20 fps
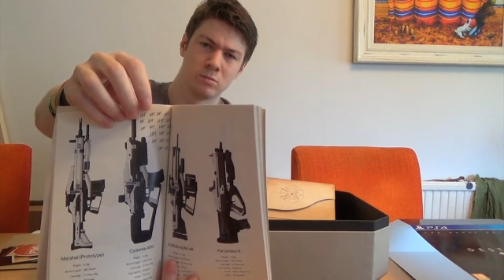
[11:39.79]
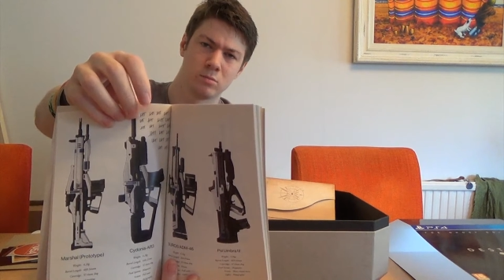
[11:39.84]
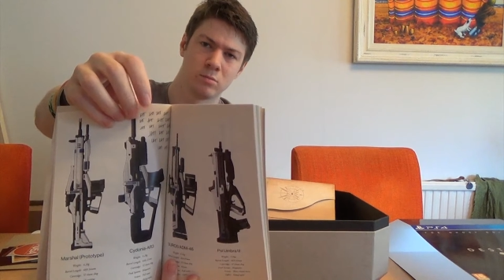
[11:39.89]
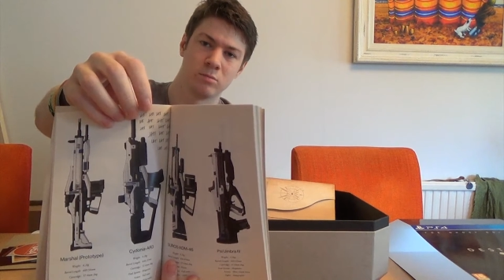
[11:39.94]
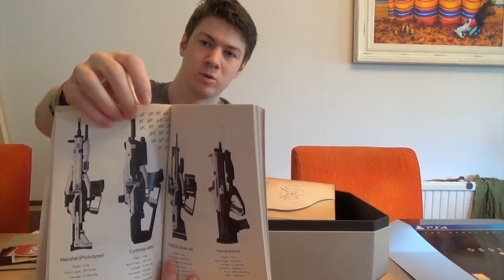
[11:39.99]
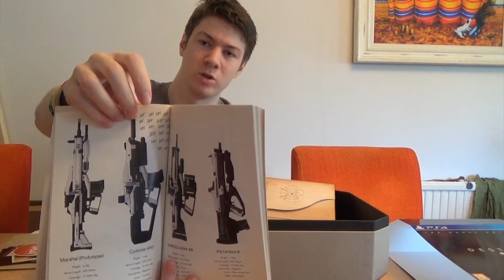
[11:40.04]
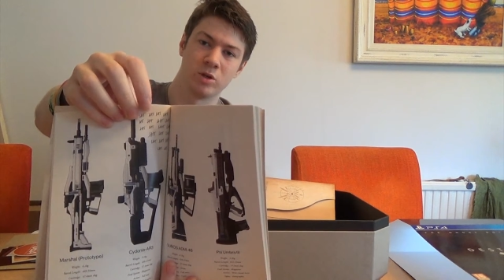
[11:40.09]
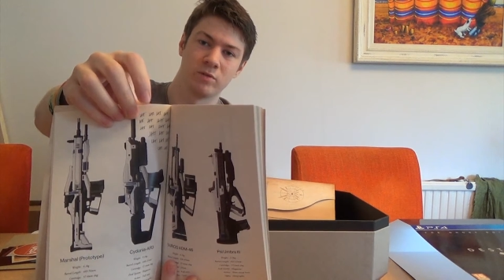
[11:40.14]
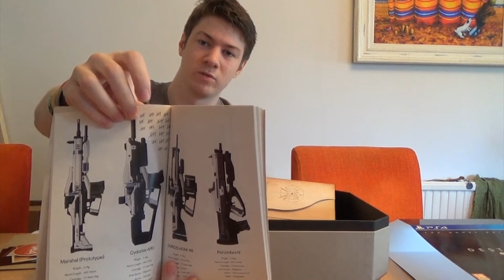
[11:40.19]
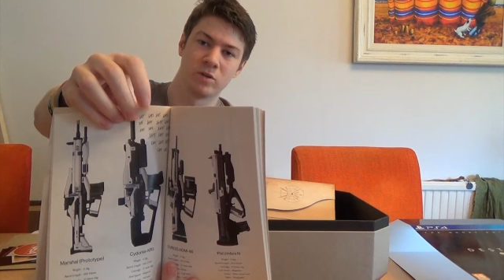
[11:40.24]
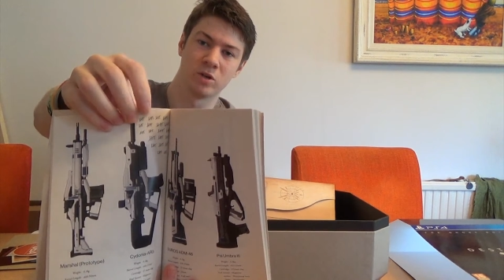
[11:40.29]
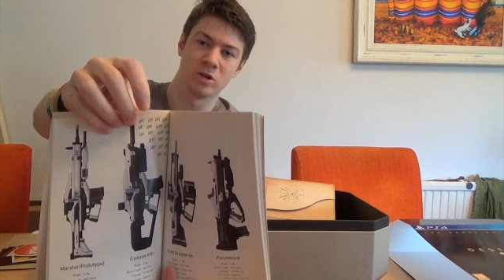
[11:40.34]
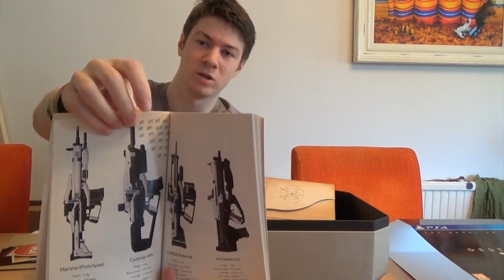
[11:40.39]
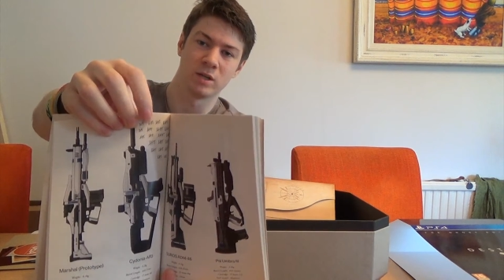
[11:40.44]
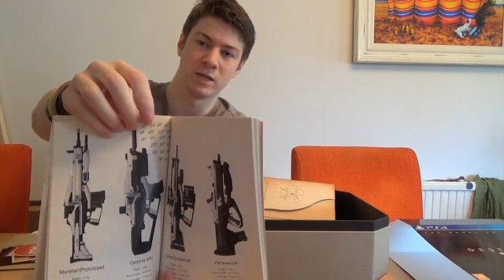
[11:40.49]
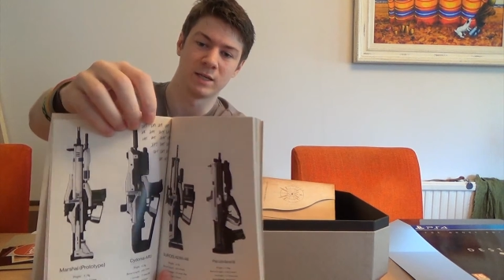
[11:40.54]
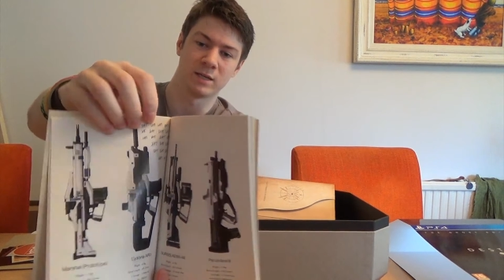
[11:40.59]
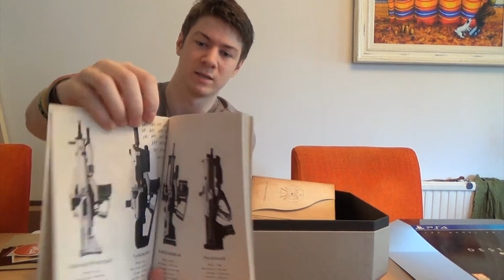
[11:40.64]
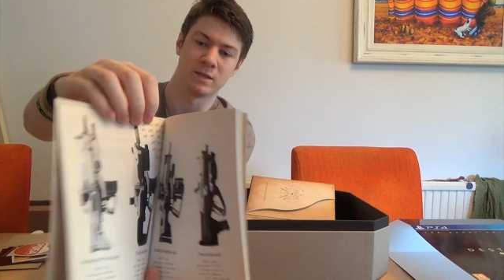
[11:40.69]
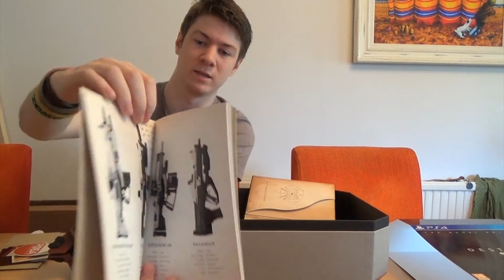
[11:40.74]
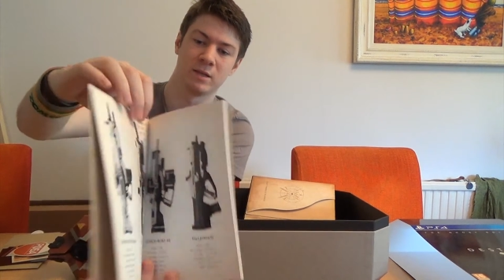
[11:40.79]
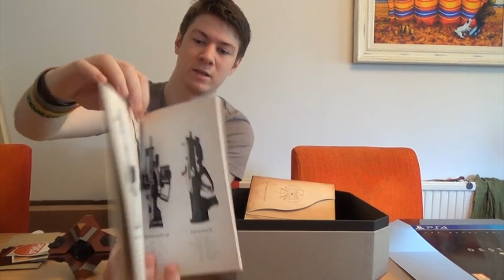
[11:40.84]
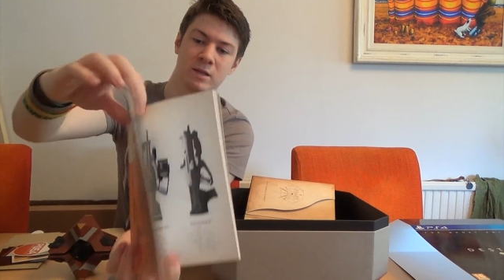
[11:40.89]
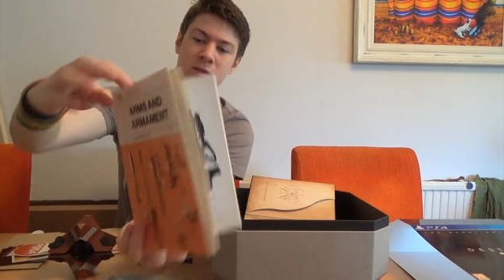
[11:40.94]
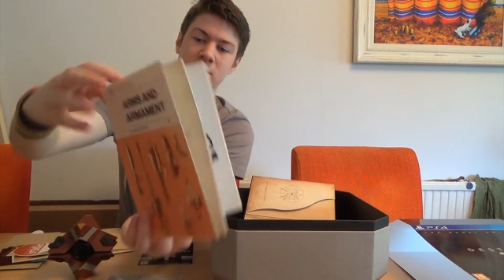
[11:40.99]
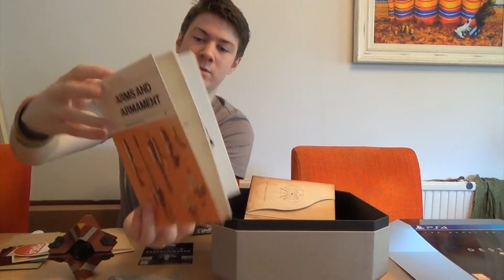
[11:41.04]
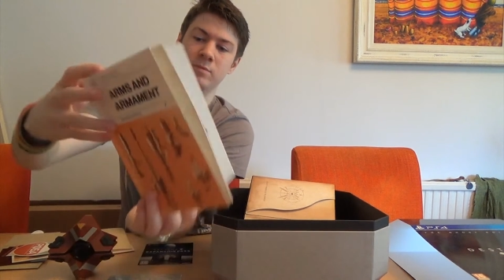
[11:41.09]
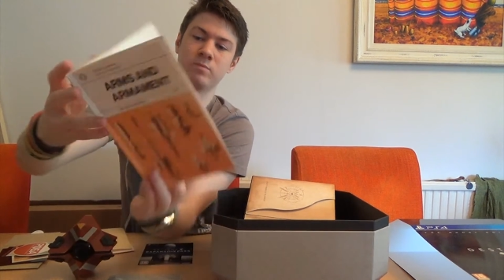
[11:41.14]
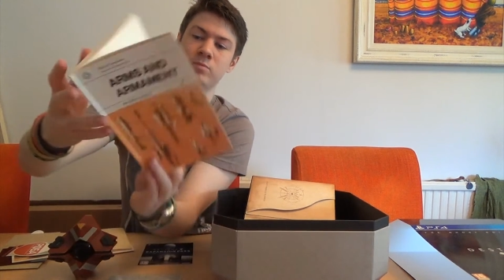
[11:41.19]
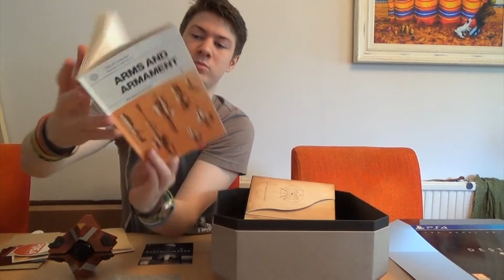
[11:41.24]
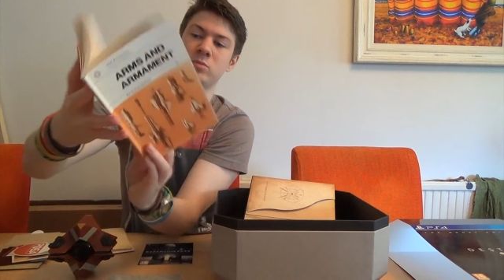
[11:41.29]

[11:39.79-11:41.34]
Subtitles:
But you've got like the